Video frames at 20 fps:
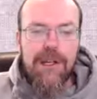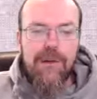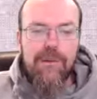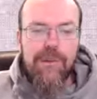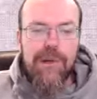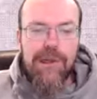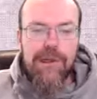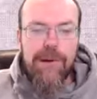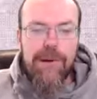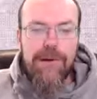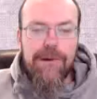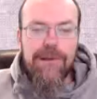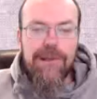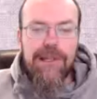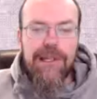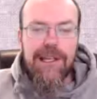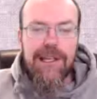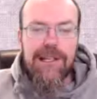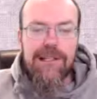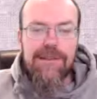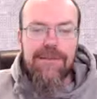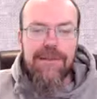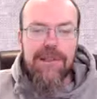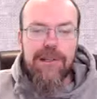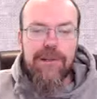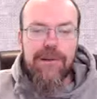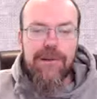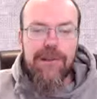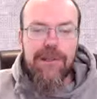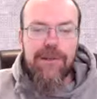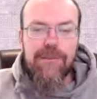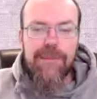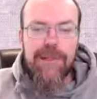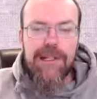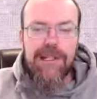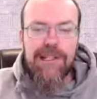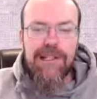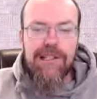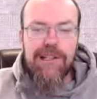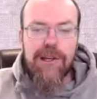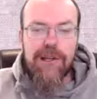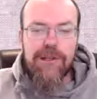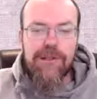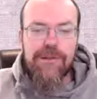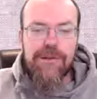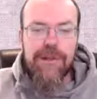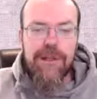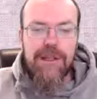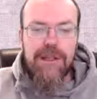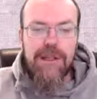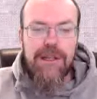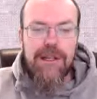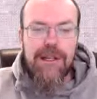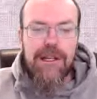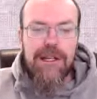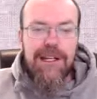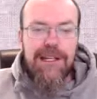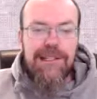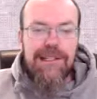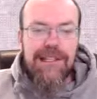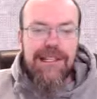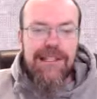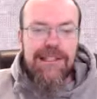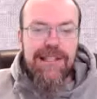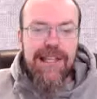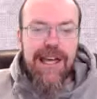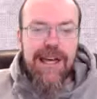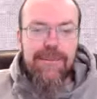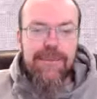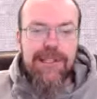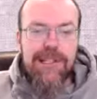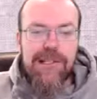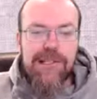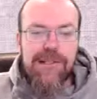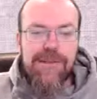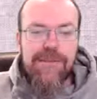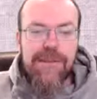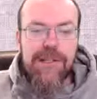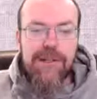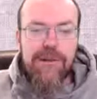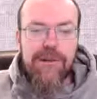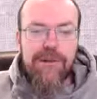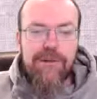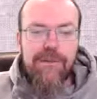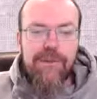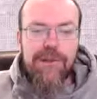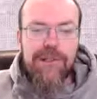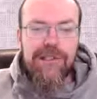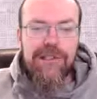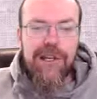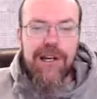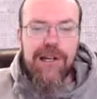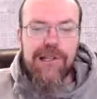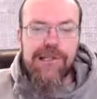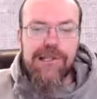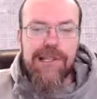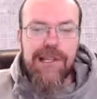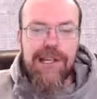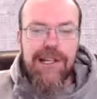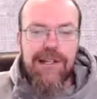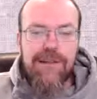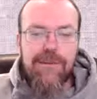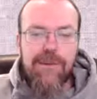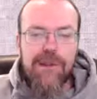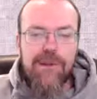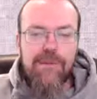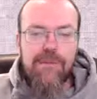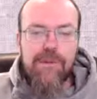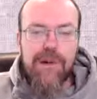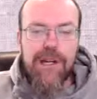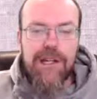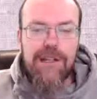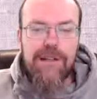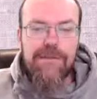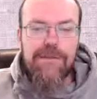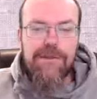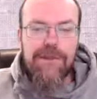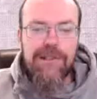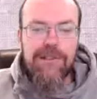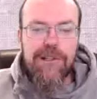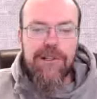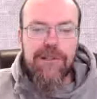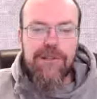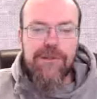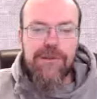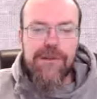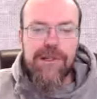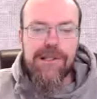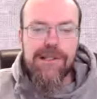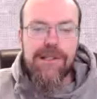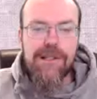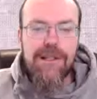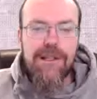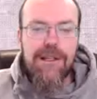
With her the kings of the earth committed adultery, and the inhabitants of the earth were intoxicated with the wine of her adulteries.